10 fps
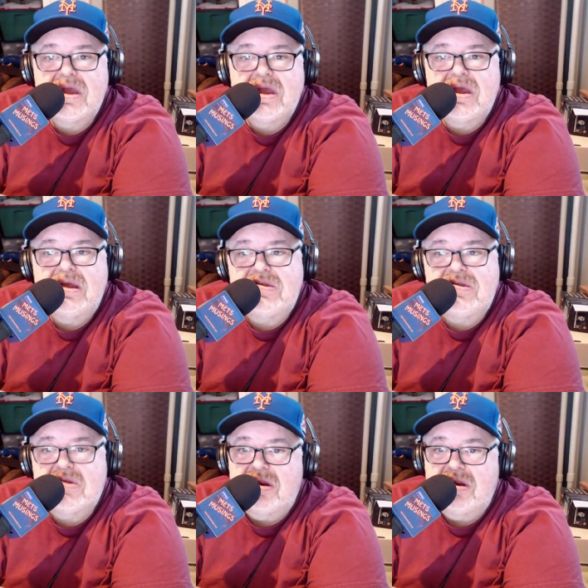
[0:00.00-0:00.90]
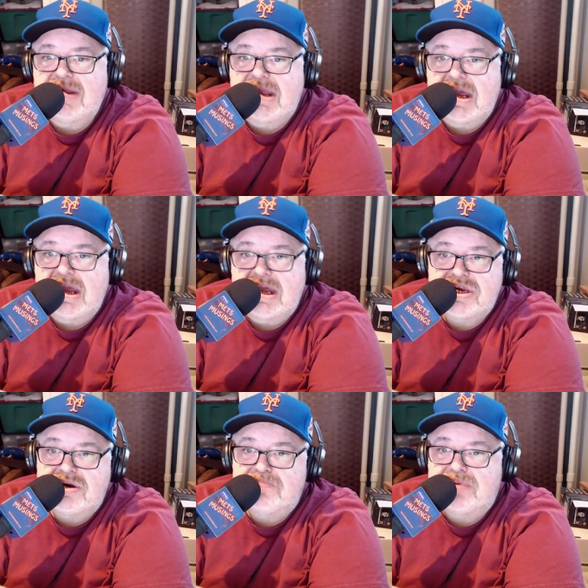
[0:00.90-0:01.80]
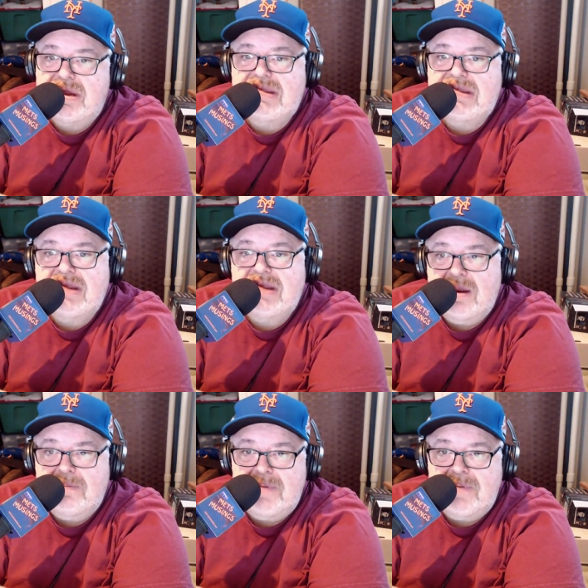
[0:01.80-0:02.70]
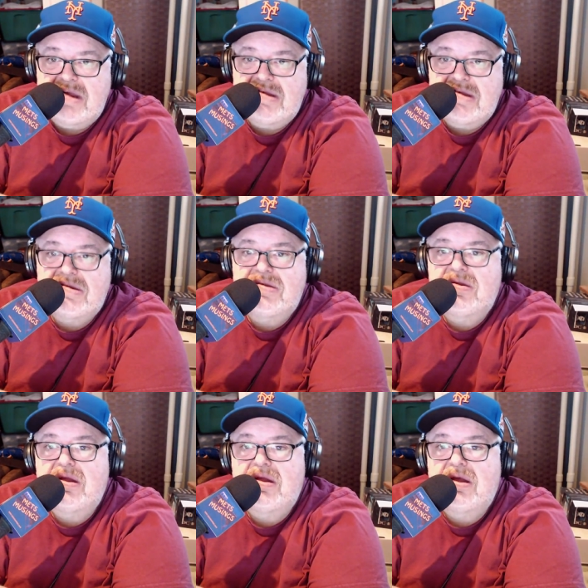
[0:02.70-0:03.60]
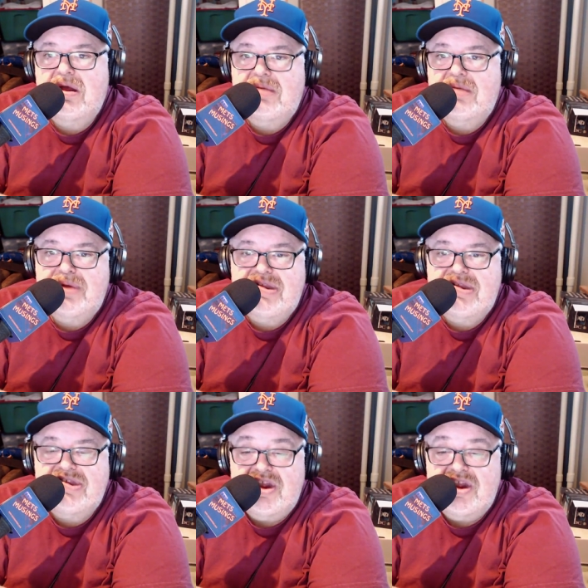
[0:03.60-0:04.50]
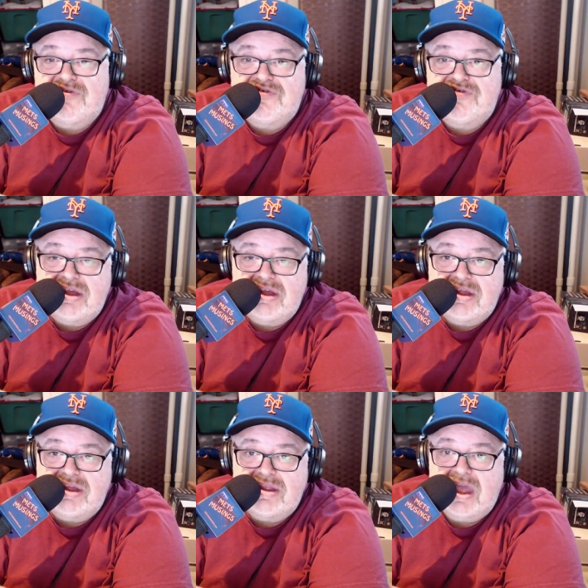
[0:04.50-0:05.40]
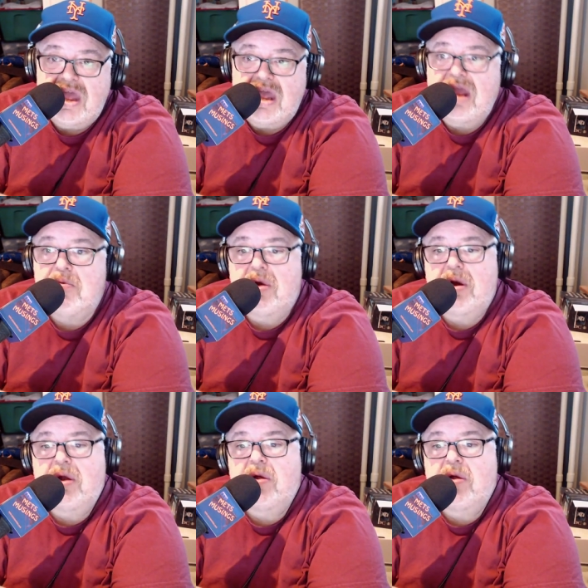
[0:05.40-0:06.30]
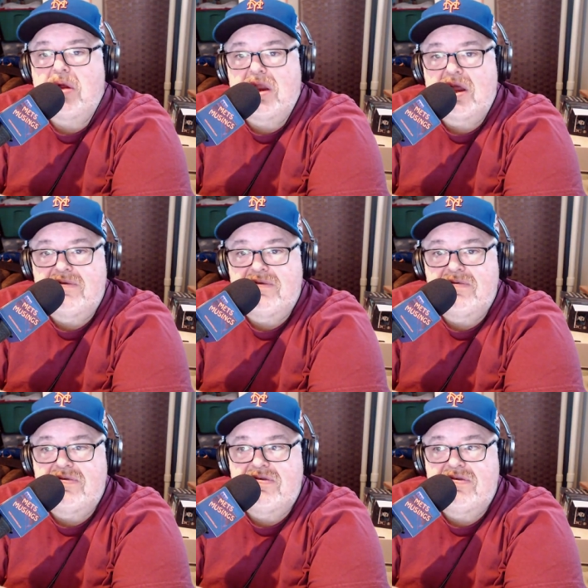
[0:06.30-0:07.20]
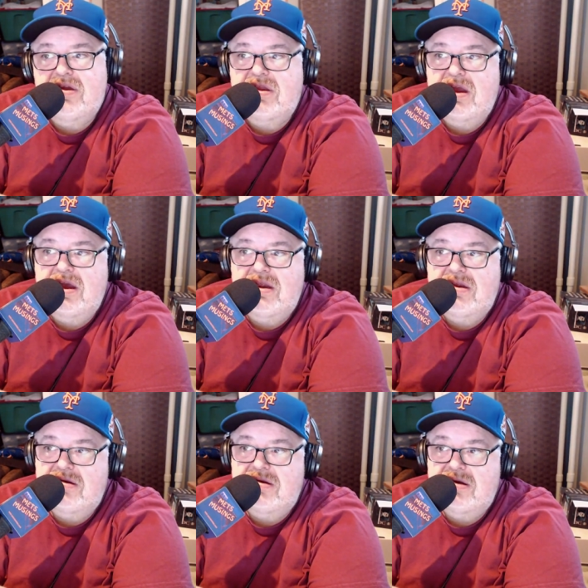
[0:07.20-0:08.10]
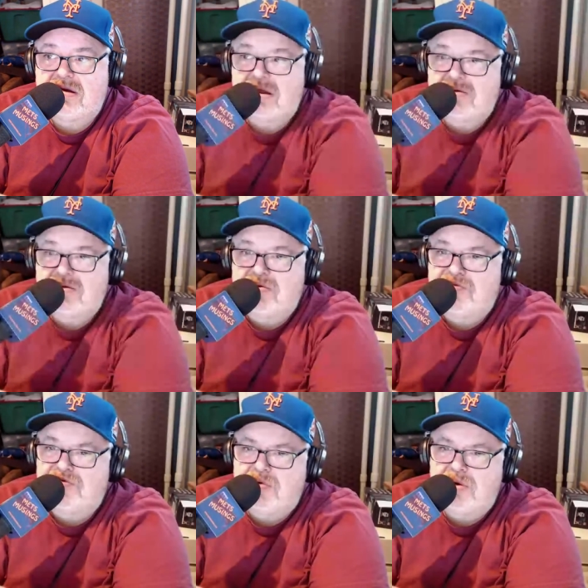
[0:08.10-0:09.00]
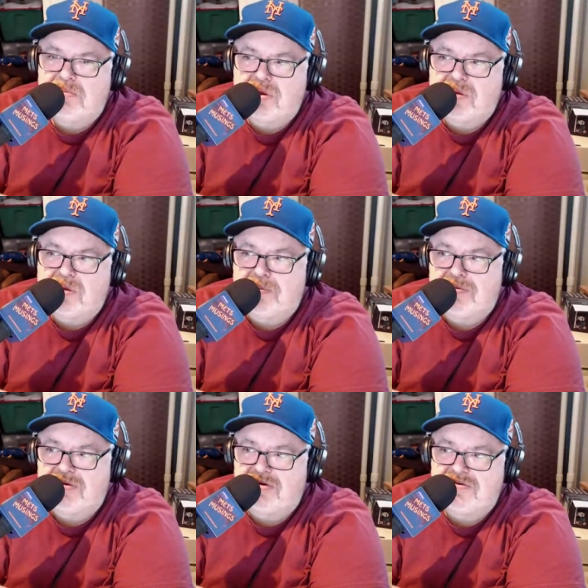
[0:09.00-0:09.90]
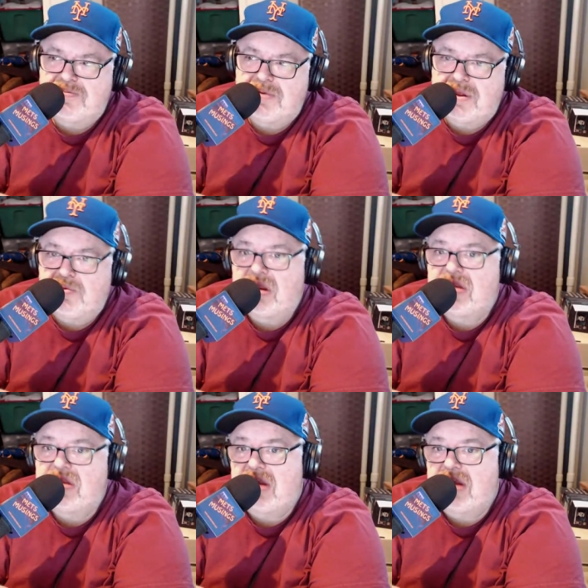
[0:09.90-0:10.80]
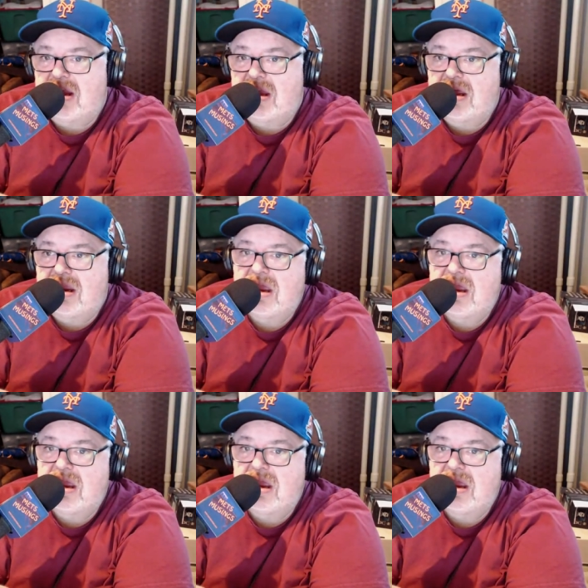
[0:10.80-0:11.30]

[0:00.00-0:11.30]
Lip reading: He started as a catcher, played second base, played center field. He won Gold Gloves at I don't know if he won at multiple positions, but he did win at second.